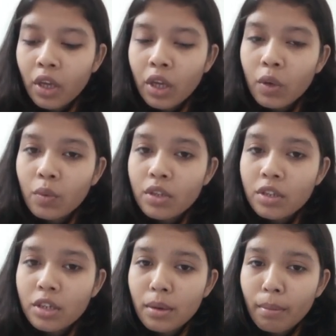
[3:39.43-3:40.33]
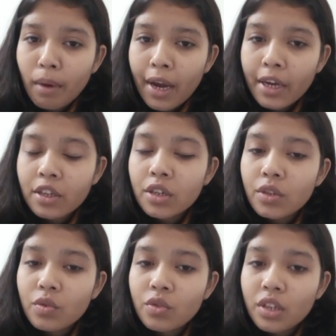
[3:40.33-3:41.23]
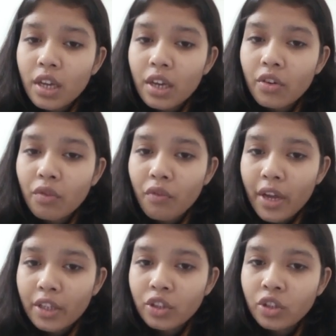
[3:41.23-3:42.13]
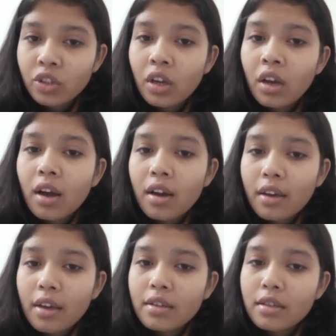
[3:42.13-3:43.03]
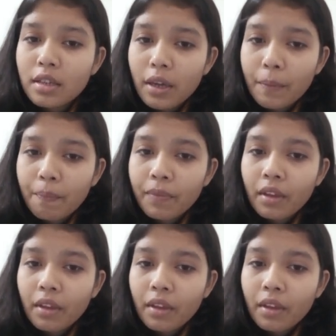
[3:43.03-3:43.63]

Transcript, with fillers: he was determined to take revenge against him.